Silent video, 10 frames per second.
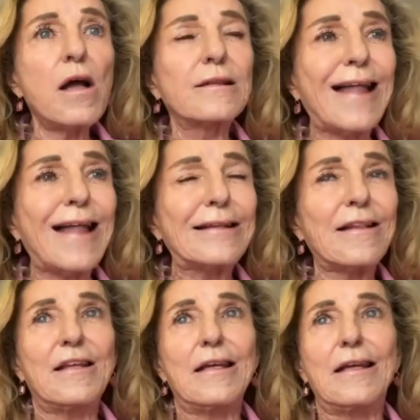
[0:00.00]
let
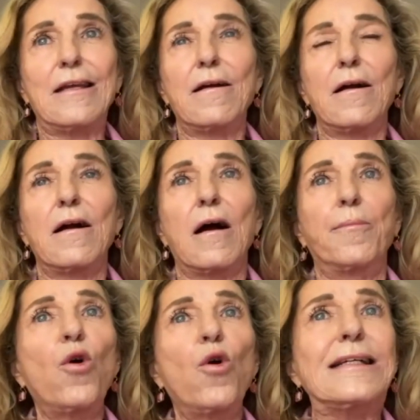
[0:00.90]
the
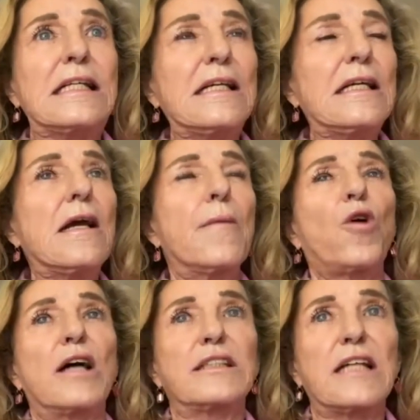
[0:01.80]
appointee
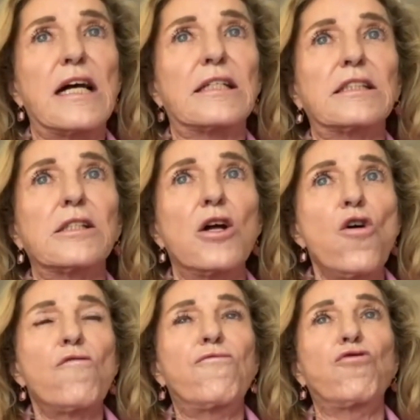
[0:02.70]
process
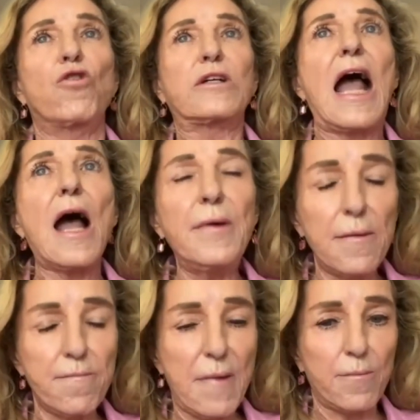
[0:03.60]
for
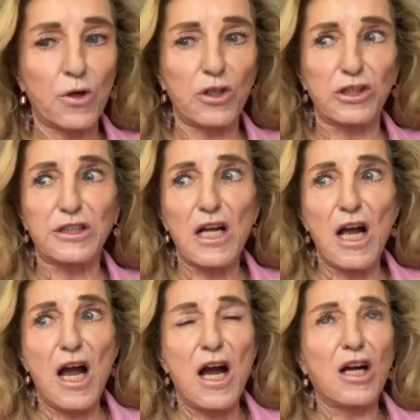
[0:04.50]
cabinet members
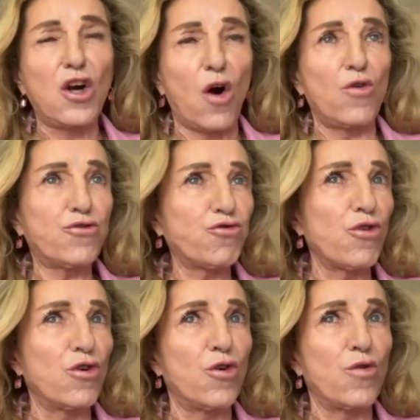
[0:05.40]
go
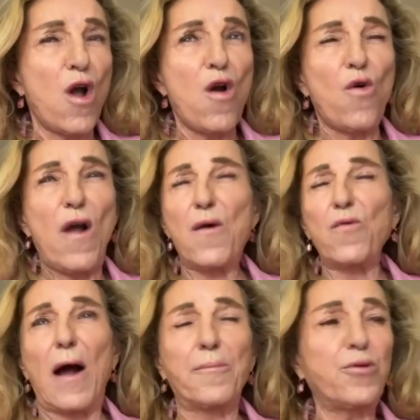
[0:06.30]
through
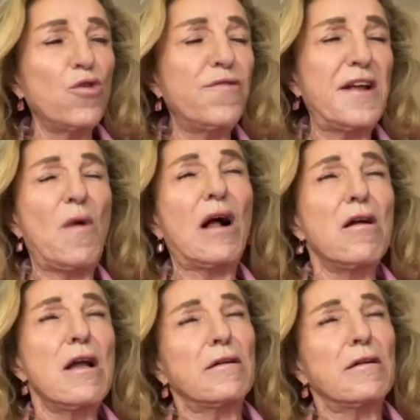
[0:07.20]
approving. Well,